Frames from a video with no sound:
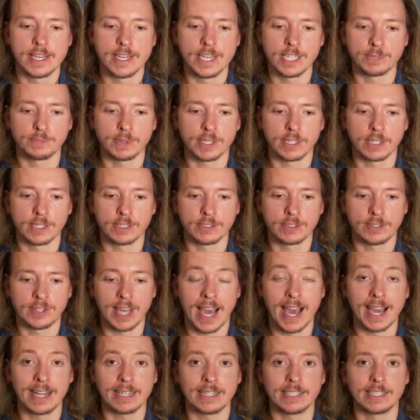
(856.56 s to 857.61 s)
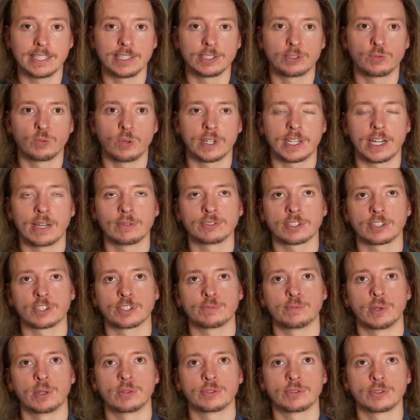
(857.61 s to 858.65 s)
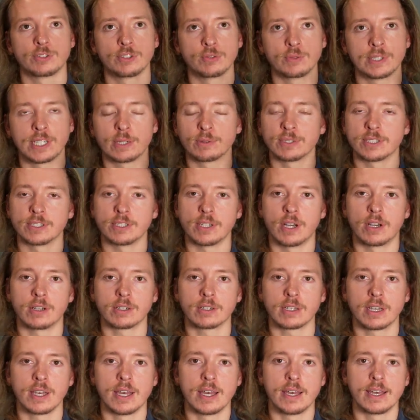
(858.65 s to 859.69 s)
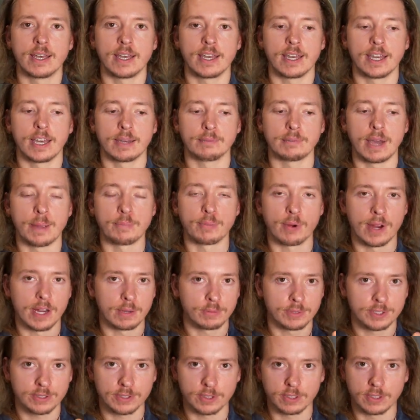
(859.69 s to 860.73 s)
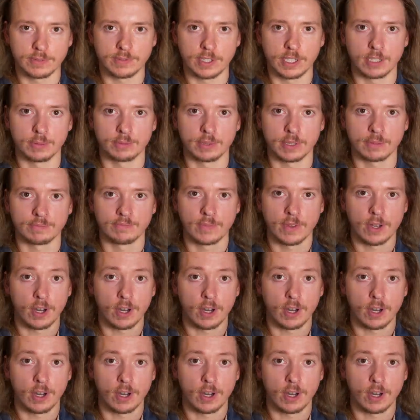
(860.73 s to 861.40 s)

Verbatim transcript: is because that is what I was exposed to when I was young and my brain was still developing.